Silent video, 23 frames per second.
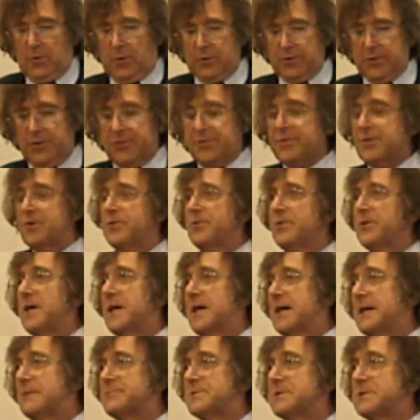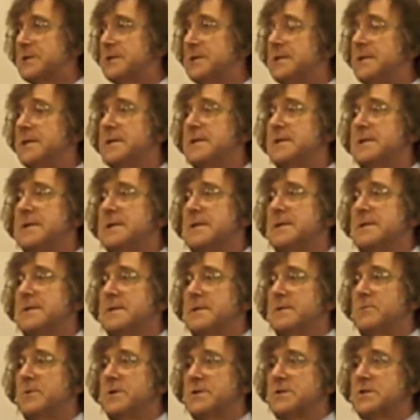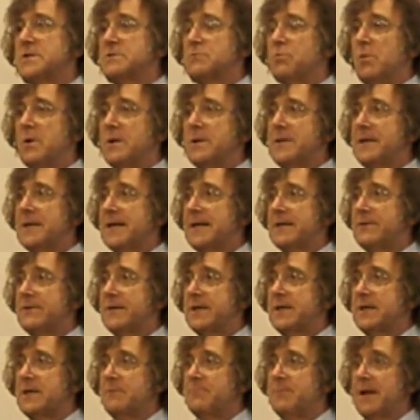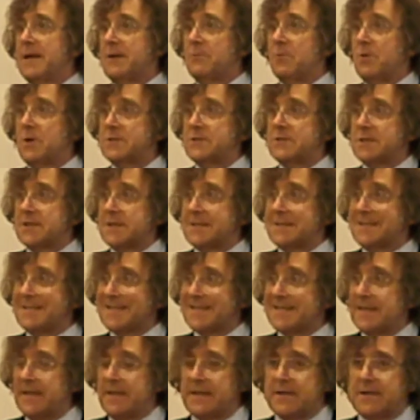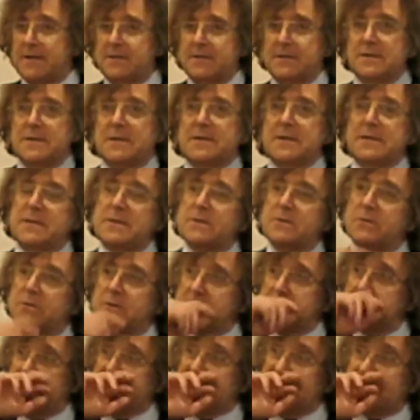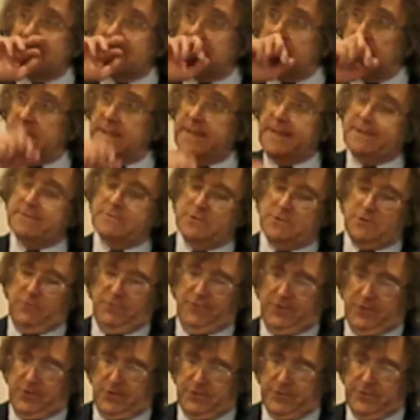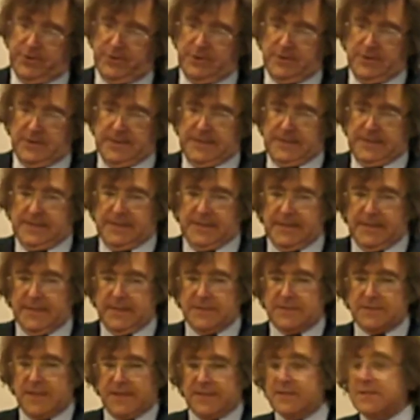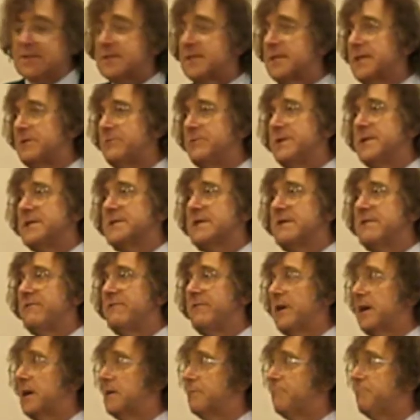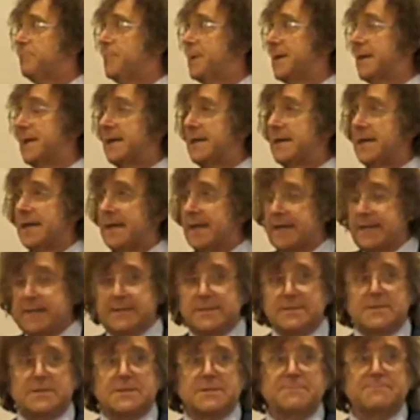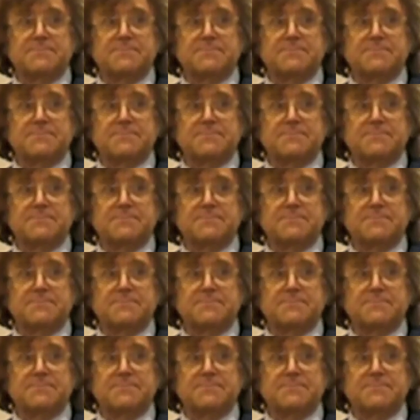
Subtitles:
Or the third option, which is one that I think you might want to consider, or at least study a little further, is a series of BANs.